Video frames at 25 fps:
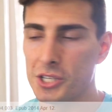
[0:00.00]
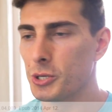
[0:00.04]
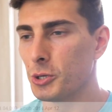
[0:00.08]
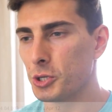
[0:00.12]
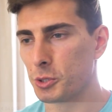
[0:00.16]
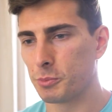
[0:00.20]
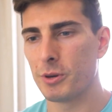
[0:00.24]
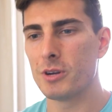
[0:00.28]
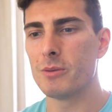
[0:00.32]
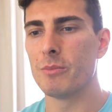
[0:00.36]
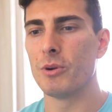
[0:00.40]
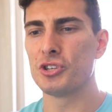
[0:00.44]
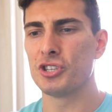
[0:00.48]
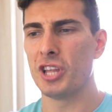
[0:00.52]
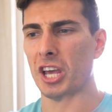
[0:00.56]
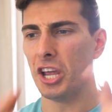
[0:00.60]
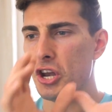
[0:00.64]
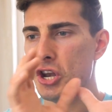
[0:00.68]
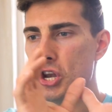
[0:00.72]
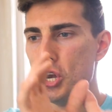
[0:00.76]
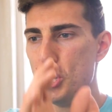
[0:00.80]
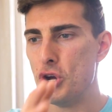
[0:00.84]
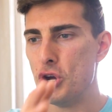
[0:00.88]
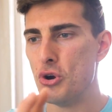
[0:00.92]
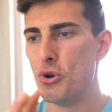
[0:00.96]
So it's pretty much like
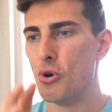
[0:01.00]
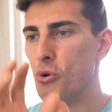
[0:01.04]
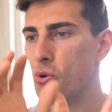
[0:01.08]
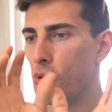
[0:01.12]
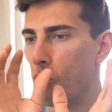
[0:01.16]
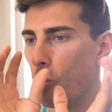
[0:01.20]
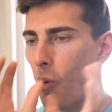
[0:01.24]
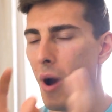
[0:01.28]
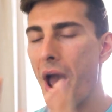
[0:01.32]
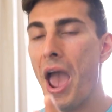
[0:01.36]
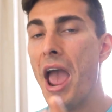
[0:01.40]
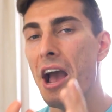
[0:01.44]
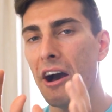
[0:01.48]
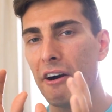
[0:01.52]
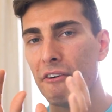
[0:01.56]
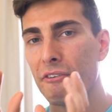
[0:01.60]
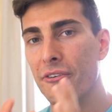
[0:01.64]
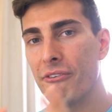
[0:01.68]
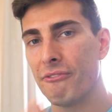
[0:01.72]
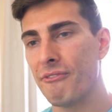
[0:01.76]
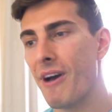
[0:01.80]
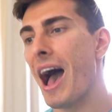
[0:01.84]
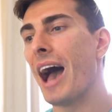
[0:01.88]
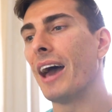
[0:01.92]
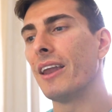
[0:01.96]
new way of
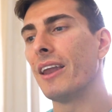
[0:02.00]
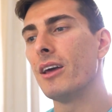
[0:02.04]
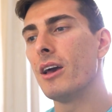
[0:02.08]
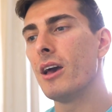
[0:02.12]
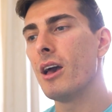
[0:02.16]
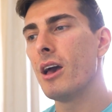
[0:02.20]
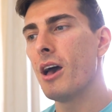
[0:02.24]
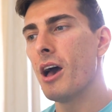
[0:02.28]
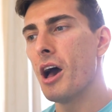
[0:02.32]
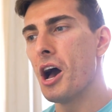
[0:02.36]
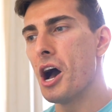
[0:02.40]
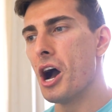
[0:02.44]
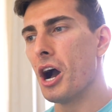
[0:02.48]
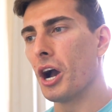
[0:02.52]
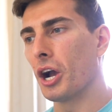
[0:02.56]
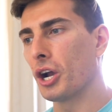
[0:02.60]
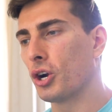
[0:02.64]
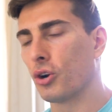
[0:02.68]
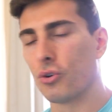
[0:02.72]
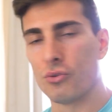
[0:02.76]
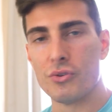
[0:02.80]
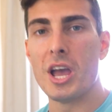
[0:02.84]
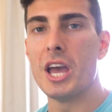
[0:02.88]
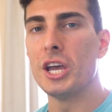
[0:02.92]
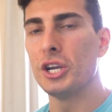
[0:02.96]
fat uh,
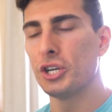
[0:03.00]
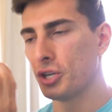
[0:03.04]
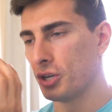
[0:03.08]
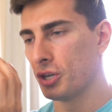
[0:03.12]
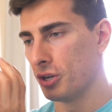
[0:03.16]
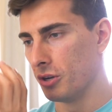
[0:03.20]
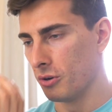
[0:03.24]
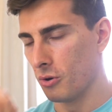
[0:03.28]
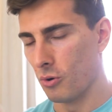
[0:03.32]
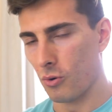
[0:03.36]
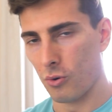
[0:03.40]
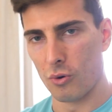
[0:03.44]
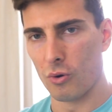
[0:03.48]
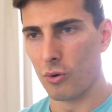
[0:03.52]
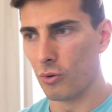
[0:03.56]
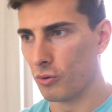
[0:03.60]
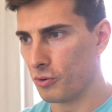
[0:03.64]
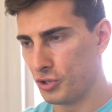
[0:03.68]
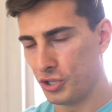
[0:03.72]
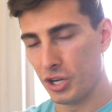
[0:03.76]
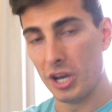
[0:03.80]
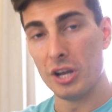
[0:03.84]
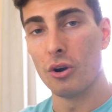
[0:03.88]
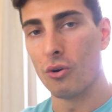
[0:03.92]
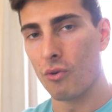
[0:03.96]
creation or, or
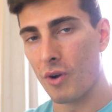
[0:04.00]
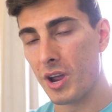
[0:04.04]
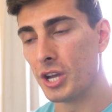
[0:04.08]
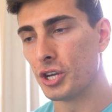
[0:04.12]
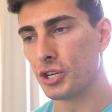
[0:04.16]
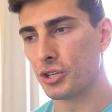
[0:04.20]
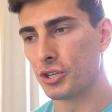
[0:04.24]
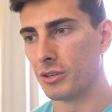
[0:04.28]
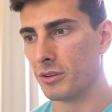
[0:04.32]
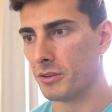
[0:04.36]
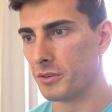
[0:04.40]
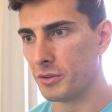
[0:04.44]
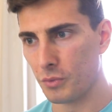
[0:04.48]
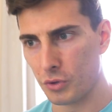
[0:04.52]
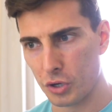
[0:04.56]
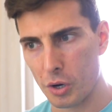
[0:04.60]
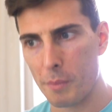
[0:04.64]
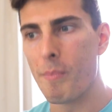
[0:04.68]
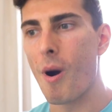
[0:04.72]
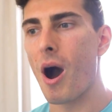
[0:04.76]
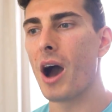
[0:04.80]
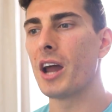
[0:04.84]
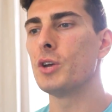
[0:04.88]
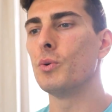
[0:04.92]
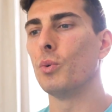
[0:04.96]
generation. Your
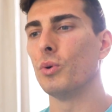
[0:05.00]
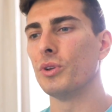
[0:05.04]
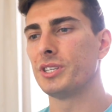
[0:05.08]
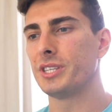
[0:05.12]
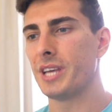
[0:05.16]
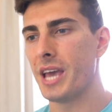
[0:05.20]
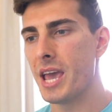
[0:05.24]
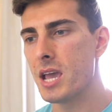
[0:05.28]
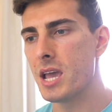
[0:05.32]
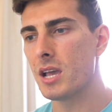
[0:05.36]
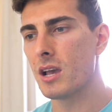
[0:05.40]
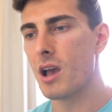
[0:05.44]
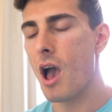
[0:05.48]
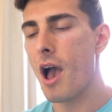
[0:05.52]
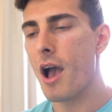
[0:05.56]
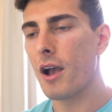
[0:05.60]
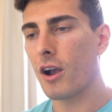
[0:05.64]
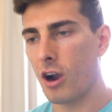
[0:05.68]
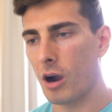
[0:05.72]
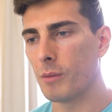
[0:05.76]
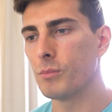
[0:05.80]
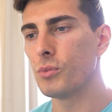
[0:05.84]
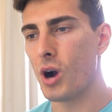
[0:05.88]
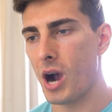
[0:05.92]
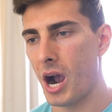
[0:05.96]
body will take
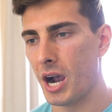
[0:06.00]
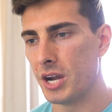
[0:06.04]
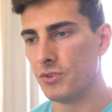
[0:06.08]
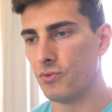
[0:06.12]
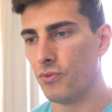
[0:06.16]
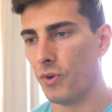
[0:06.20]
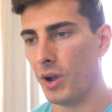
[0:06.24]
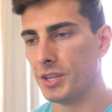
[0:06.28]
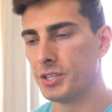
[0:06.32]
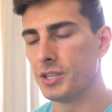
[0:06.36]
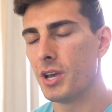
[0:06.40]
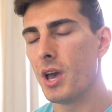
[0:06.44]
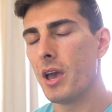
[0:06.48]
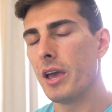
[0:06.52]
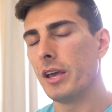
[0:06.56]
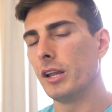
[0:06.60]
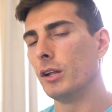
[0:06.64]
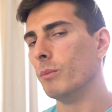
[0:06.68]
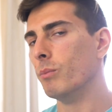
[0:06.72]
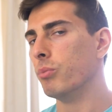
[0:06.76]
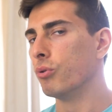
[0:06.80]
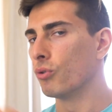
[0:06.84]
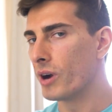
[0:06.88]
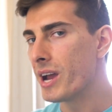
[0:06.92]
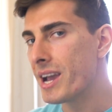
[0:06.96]
carbohydrates, it'll
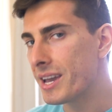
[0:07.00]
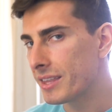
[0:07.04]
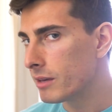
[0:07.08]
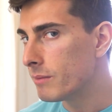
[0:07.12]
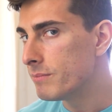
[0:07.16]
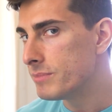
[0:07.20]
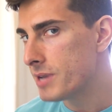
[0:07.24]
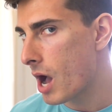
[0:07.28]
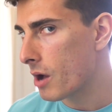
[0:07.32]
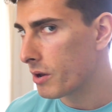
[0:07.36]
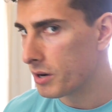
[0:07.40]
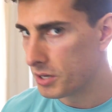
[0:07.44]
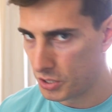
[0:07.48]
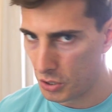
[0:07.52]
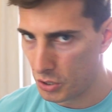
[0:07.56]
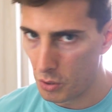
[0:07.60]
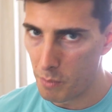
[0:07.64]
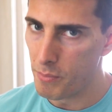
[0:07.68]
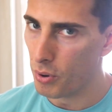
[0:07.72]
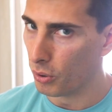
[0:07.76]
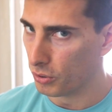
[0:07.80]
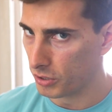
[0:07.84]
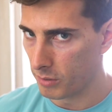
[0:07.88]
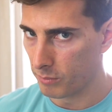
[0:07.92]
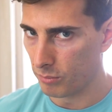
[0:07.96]
break them down into
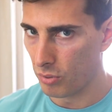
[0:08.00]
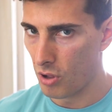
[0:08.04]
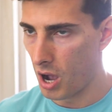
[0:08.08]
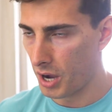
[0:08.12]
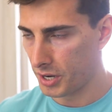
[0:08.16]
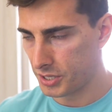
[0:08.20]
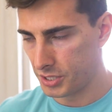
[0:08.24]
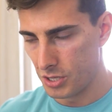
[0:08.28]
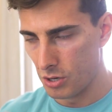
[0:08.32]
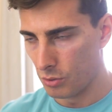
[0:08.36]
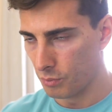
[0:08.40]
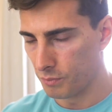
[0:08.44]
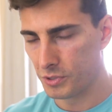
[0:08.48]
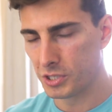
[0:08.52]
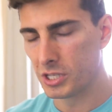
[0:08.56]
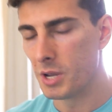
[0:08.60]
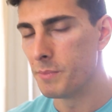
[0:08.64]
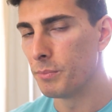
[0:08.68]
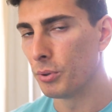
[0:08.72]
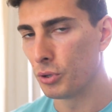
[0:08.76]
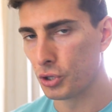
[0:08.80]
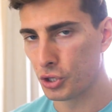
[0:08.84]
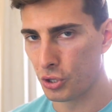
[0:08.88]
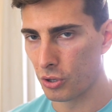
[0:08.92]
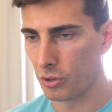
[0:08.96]
building blocks, you know,
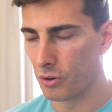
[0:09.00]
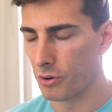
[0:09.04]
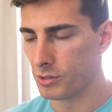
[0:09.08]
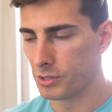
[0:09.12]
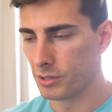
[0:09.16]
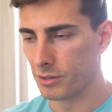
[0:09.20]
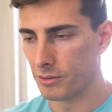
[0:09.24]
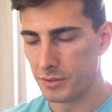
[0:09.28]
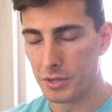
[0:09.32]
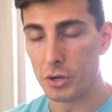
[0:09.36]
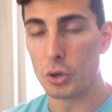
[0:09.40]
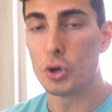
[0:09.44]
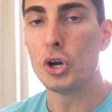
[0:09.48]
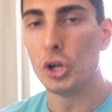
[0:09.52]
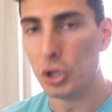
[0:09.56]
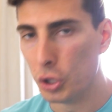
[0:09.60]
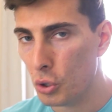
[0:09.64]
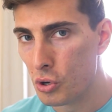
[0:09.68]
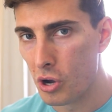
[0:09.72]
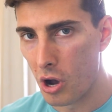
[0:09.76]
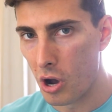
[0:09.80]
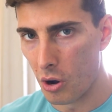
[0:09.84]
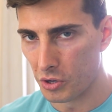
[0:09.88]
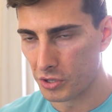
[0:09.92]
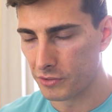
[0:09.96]
simple sugars, uh, you know,
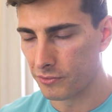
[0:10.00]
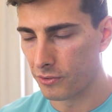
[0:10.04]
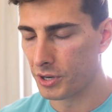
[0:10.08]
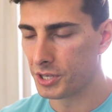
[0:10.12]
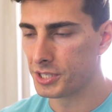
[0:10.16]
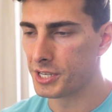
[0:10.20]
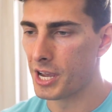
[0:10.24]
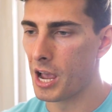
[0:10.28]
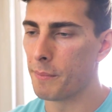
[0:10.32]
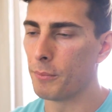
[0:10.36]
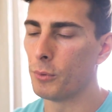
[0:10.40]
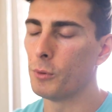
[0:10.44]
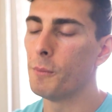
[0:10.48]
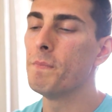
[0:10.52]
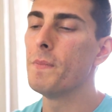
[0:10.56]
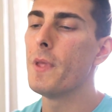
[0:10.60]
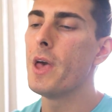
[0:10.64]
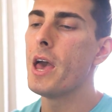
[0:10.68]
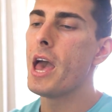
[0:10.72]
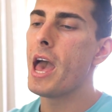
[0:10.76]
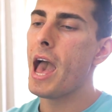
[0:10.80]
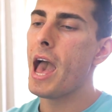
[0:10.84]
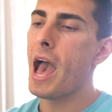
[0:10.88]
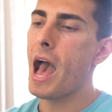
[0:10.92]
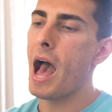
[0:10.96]
glucose, for example,
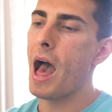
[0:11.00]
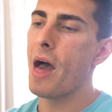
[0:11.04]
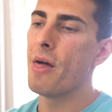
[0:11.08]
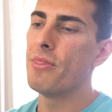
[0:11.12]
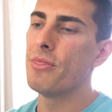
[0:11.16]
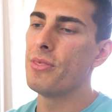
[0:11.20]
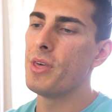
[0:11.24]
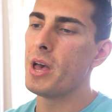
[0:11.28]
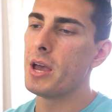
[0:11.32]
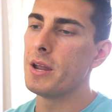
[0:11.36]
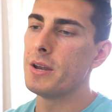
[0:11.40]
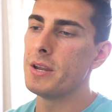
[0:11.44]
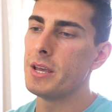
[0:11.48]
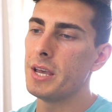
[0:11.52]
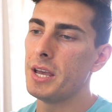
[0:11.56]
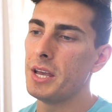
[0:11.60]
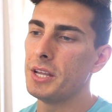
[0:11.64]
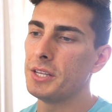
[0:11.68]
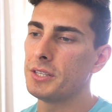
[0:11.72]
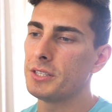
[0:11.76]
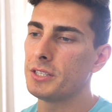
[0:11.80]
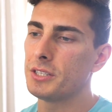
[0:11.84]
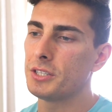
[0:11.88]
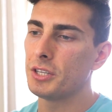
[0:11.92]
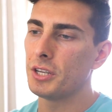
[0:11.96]
and then
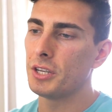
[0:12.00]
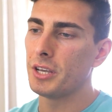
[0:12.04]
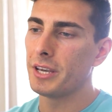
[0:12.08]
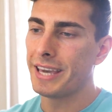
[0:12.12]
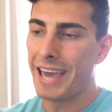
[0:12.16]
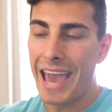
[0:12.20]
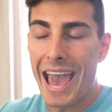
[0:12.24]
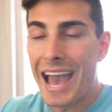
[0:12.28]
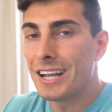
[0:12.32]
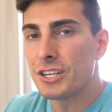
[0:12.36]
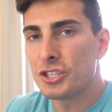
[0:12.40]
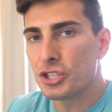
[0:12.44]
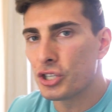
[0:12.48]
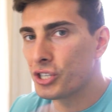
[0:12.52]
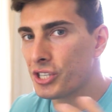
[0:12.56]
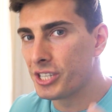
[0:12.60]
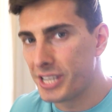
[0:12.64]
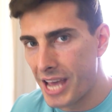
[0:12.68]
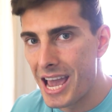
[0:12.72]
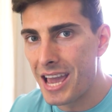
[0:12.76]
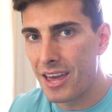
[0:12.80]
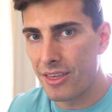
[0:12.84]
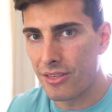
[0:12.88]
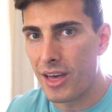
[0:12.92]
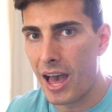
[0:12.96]
it can't just
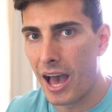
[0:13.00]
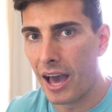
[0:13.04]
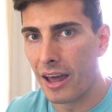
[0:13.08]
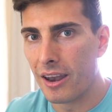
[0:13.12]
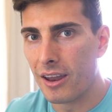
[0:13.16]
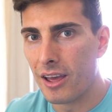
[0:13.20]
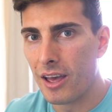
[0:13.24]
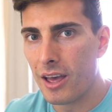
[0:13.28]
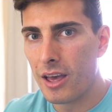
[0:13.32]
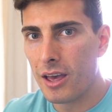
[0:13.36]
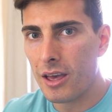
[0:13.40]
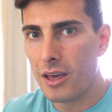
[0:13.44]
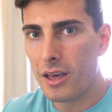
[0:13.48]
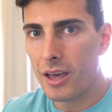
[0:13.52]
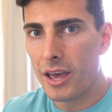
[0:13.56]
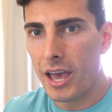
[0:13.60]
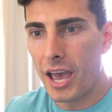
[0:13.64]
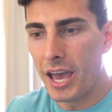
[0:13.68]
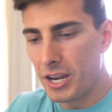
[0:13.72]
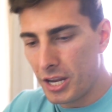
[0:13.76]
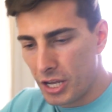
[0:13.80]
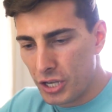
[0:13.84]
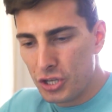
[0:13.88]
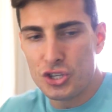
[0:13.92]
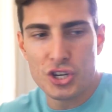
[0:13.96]
take that
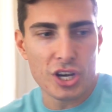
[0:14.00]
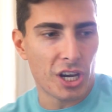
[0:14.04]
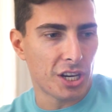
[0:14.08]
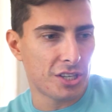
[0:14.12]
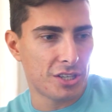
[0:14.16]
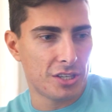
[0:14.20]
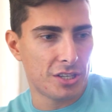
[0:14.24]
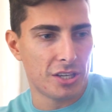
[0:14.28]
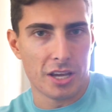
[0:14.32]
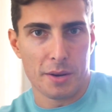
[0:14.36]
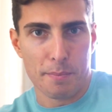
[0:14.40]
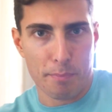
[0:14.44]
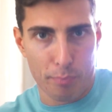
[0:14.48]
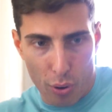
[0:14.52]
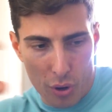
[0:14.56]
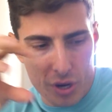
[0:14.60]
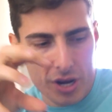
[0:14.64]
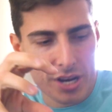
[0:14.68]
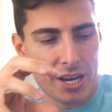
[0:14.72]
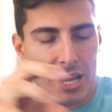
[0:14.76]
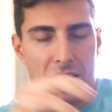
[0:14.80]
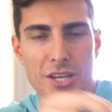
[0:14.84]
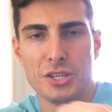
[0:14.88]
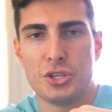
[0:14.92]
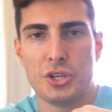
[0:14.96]
and ingest it and put
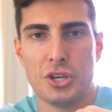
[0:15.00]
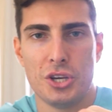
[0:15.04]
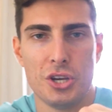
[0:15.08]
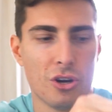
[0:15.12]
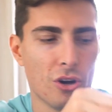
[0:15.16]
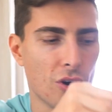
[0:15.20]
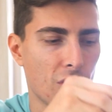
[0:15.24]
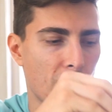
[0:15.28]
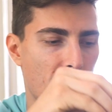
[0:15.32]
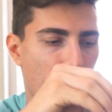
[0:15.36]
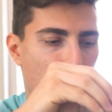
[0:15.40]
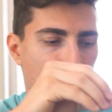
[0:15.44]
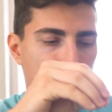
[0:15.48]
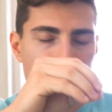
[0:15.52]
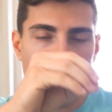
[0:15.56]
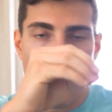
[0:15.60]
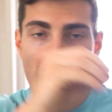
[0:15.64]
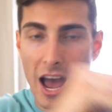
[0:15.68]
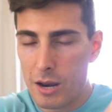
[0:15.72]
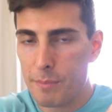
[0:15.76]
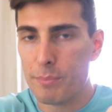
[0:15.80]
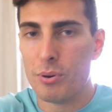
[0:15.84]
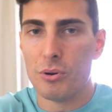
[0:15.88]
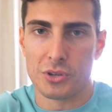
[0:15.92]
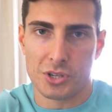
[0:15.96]
it into your uh, your
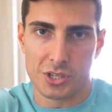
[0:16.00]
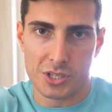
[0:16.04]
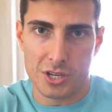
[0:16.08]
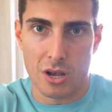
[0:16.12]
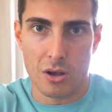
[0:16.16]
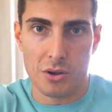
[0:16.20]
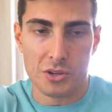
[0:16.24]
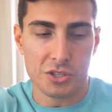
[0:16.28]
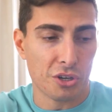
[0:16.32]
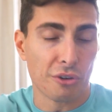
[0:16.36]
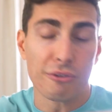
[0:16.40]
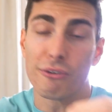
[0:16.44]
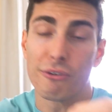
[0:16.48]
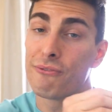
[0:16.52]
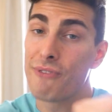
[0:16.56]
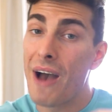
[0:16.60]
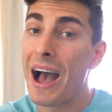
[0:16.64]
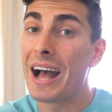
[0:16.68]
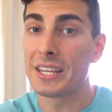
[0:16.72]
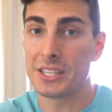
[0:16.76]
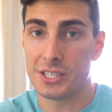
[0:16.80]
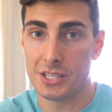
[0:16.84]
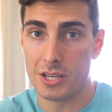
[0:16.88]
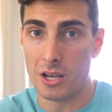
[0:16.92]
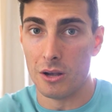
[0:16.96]
adipose cells, your
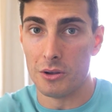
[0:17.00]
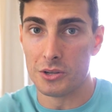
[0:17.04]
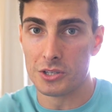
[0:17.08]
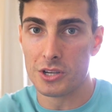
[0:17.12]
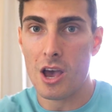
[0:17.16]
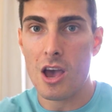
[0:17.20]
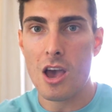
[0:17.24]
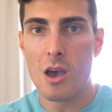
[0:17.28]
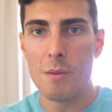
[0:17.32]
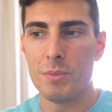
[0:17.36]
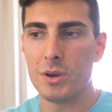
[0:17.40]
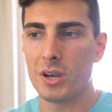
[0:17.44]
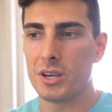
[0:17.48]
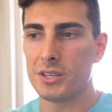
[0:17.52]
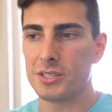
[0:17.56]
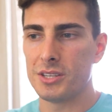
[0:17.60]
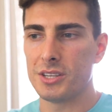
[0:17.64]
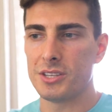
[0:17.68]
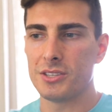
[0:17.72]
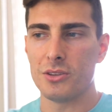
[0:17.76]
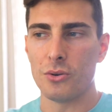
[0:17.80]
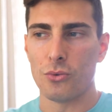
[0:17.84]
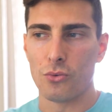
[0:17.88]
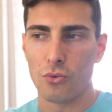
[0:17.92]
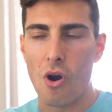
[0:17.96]
fat cells, because
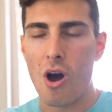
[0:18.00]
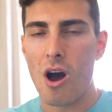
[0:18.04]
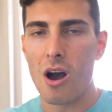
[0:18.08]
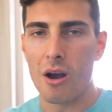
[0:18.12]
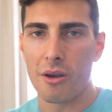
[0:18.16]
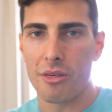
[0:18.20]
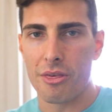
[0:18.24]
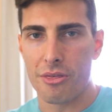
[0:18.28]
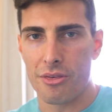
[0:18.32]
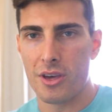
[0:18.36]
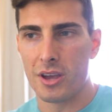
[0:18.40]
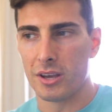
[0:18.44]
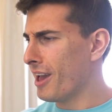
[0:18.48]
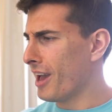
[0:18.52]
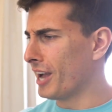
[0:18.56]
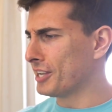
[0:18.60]
it's the wrong thing.